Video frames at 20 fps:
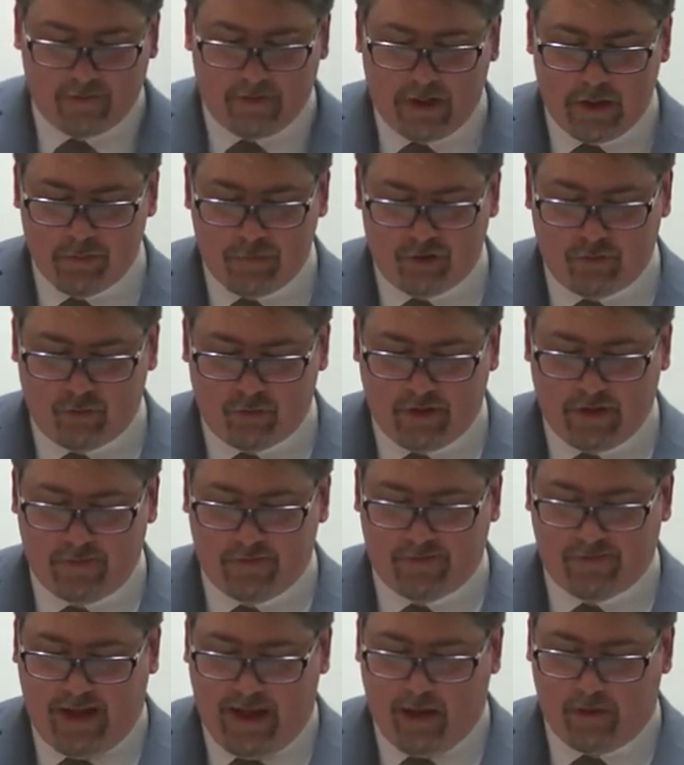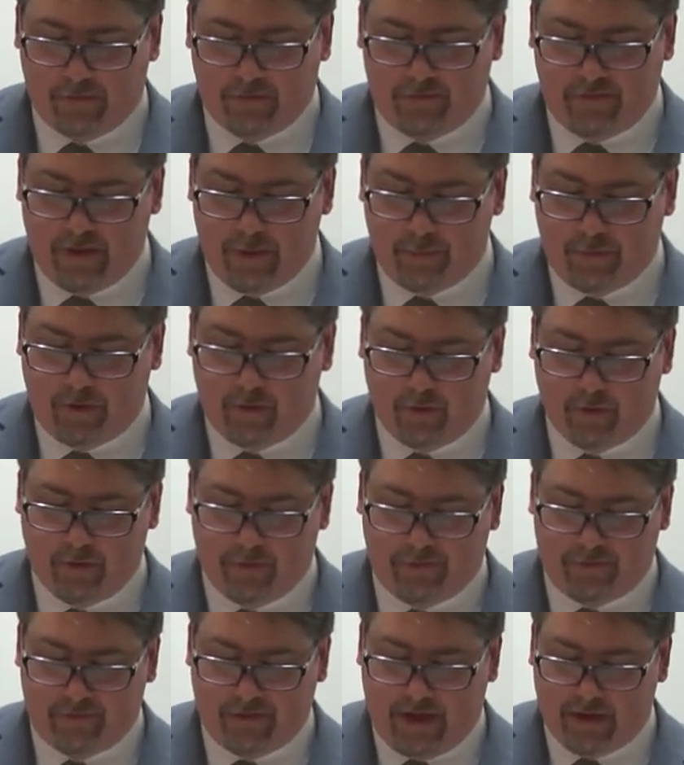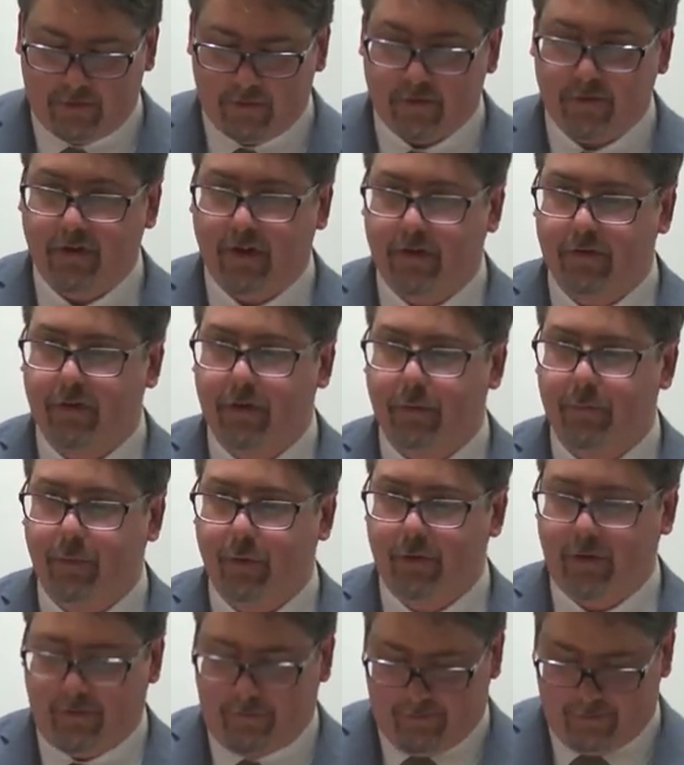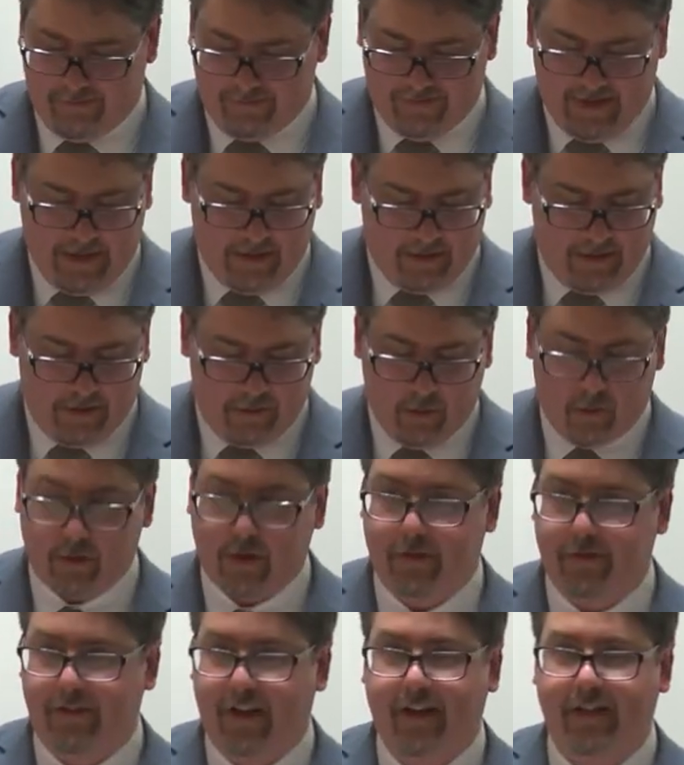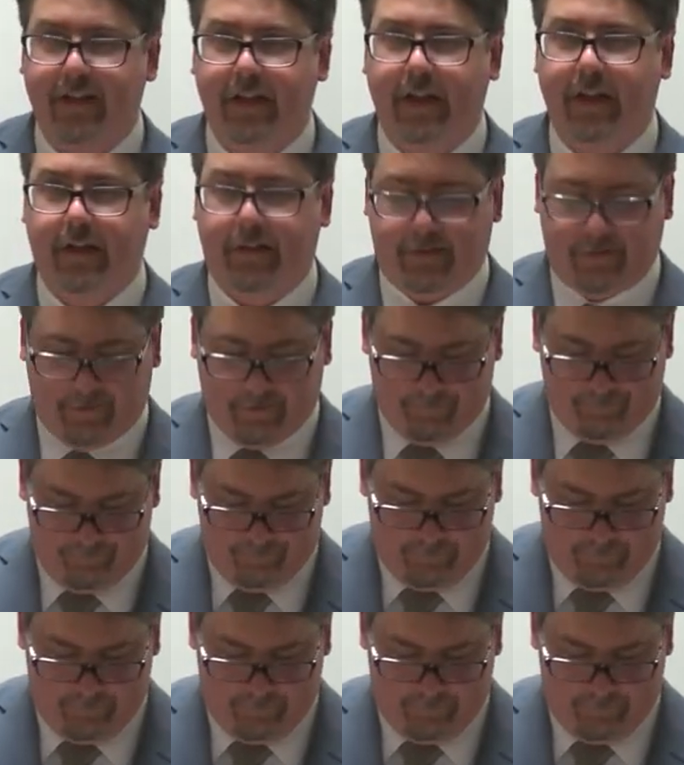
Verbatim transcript: imagery, and sound typical of standard Tantric Buddhist deity yoga techniques.